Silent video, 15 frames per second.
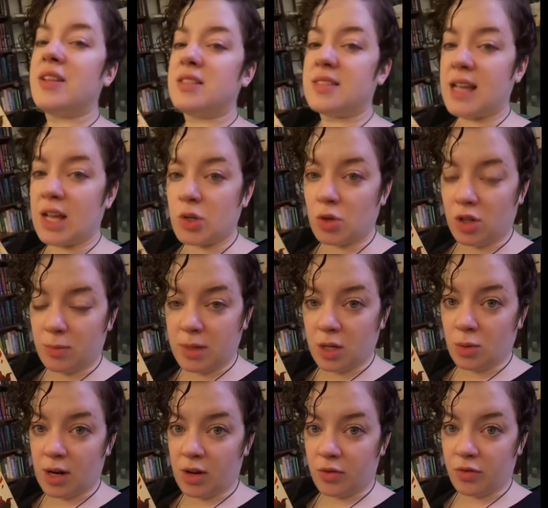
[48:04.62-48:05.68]
Sandra will be
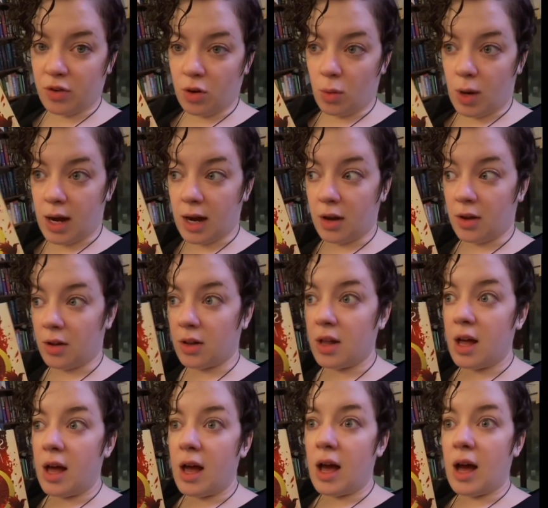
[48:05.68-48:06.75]
around for a while,
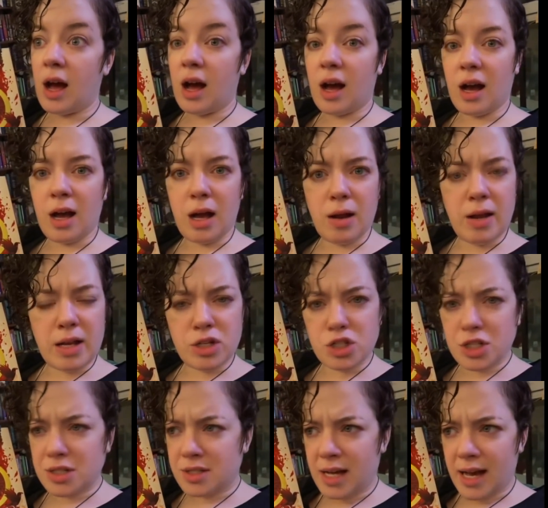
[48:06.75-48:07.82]
uh, and
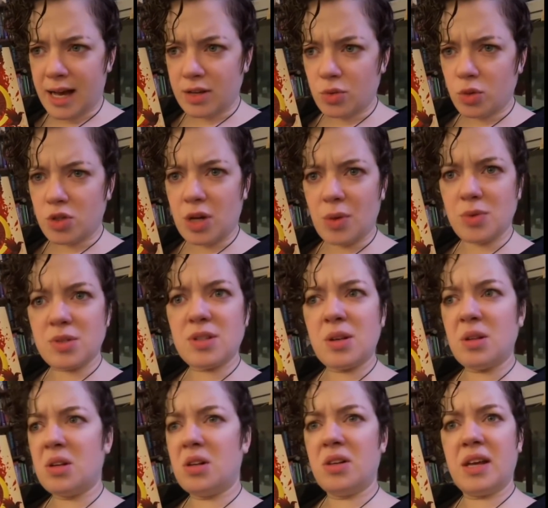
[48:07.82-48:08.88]
she's not, which I was a
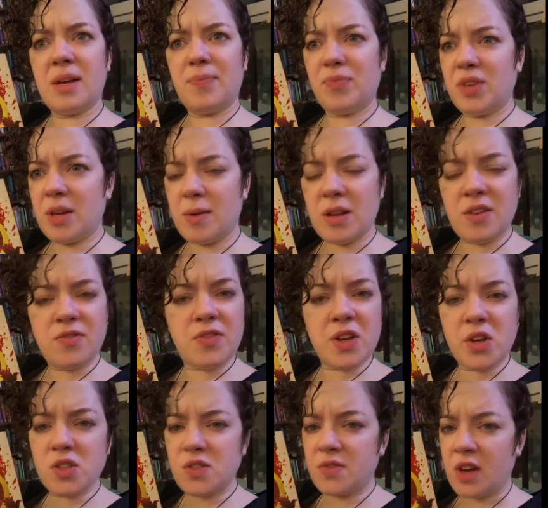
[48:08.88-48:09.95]
little like. It
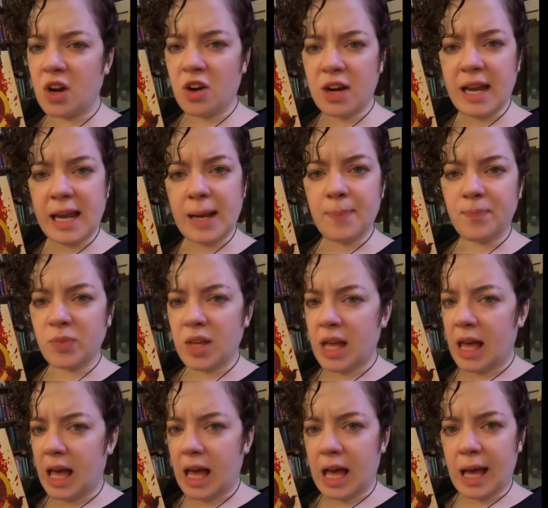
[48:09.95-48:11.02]
feels very
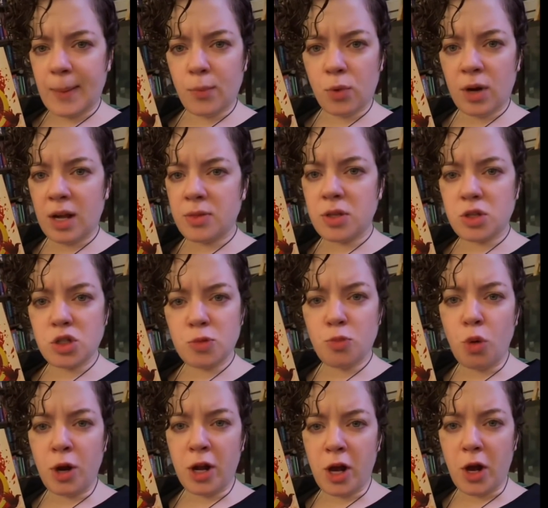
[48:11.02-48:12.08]
Amarantha
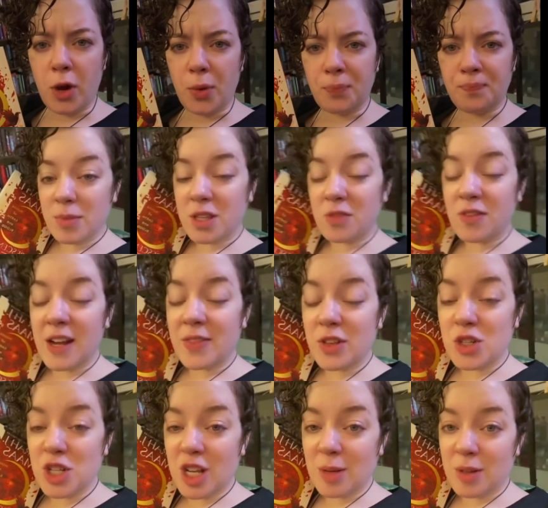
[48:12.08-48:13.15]
2.0. But the fact that
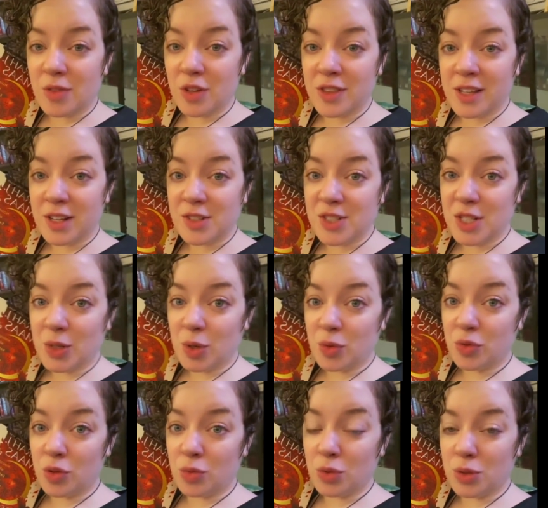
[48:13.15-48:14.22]
she kept everything a secret
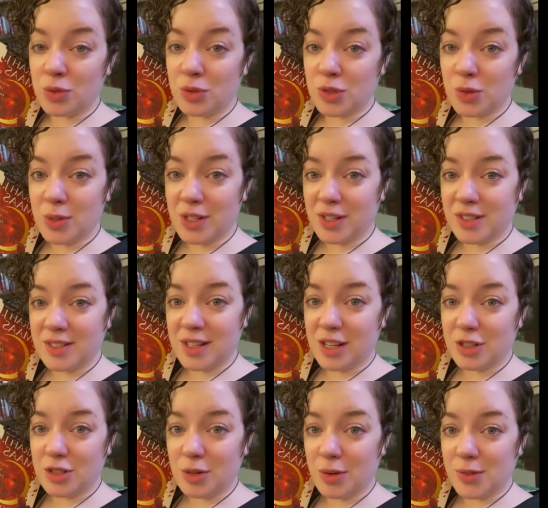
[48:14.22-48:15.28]
for Ruhn so he could stay a
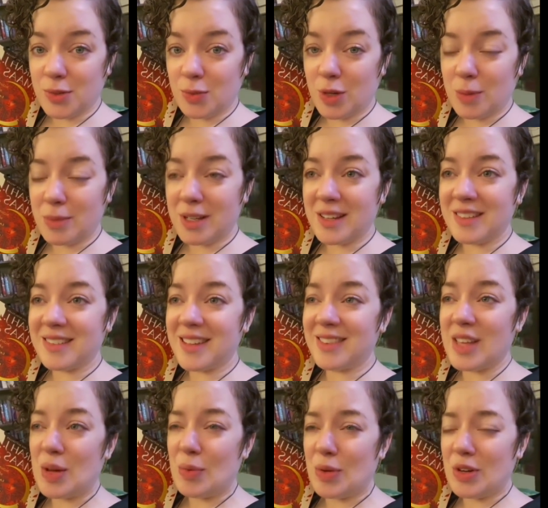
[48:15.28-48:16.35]
chosen one, but he's like,
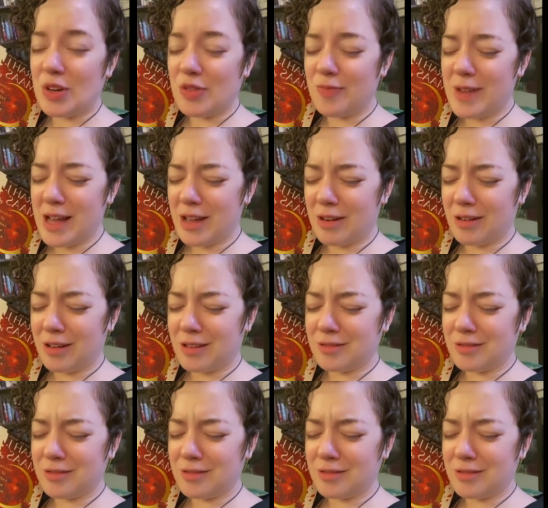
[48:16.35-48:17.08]
that wouldn't have mattered.